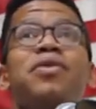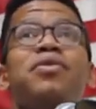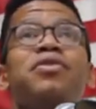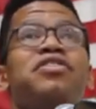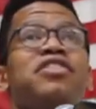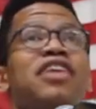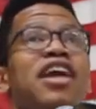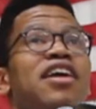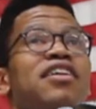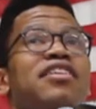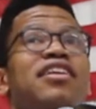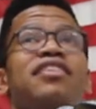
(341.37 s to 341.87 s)
They were
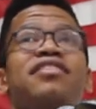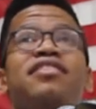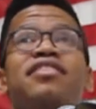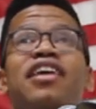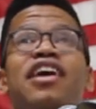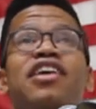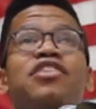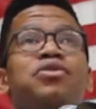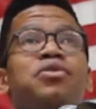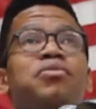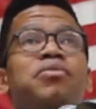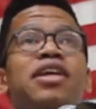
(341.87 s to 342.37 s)
scared that
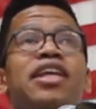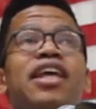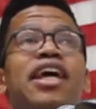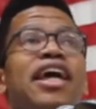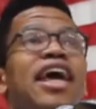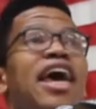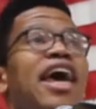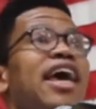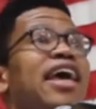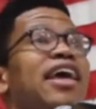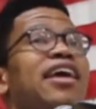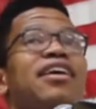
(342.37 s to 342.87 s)
slaves would be
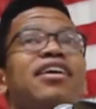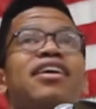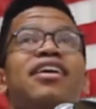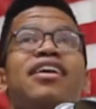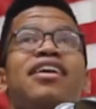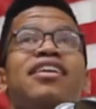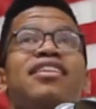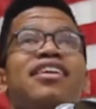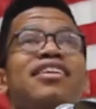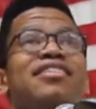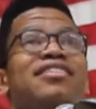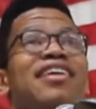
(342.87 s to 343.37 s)
like, hey,
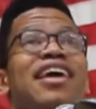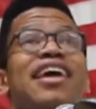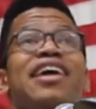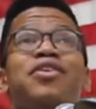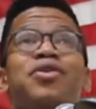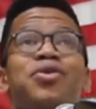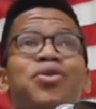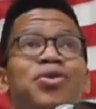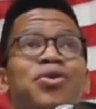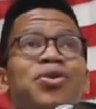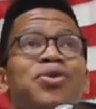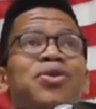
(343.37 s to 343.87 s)
this
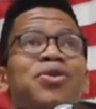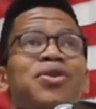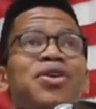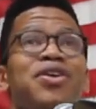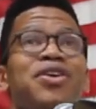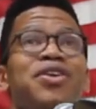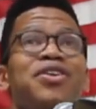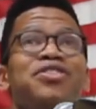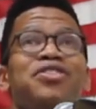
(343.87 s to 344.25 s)
ain't cool,